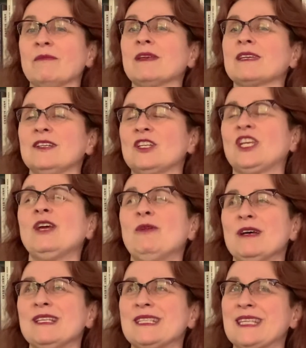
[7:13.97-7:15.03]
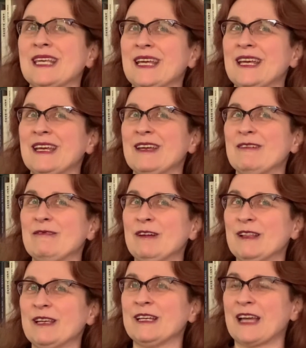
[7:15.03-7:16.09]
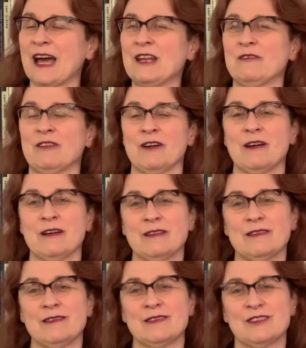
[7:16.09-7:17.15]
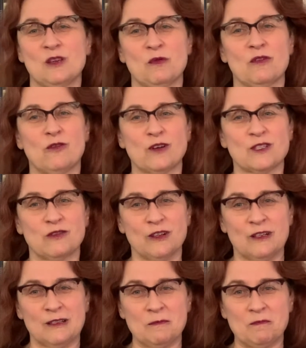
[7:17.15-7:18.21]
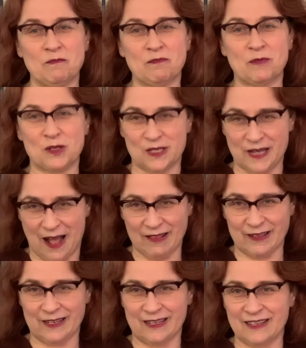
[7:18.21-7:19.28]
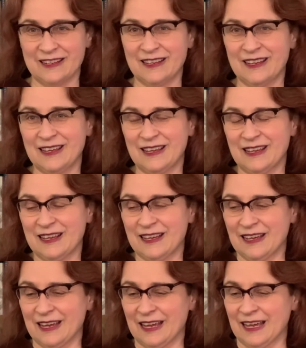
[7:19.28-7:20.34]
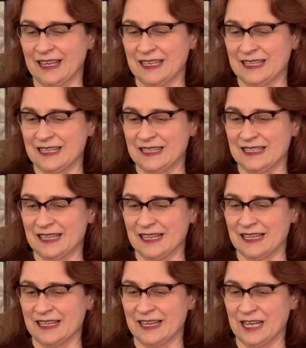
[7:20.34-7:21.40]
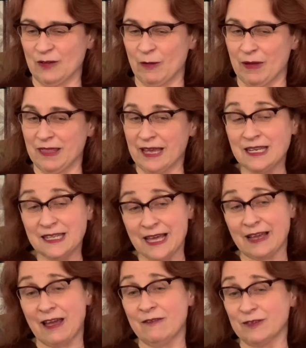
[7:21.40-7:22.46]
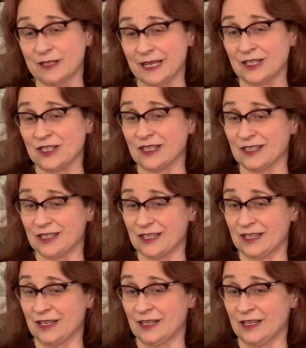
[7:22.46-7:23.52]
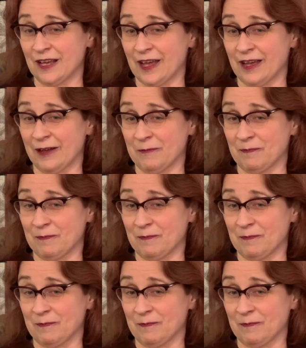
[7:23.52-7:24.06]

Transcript: because she was really kind of a super forceful personality. And uh, anyway, by the end of that conversation, she uh,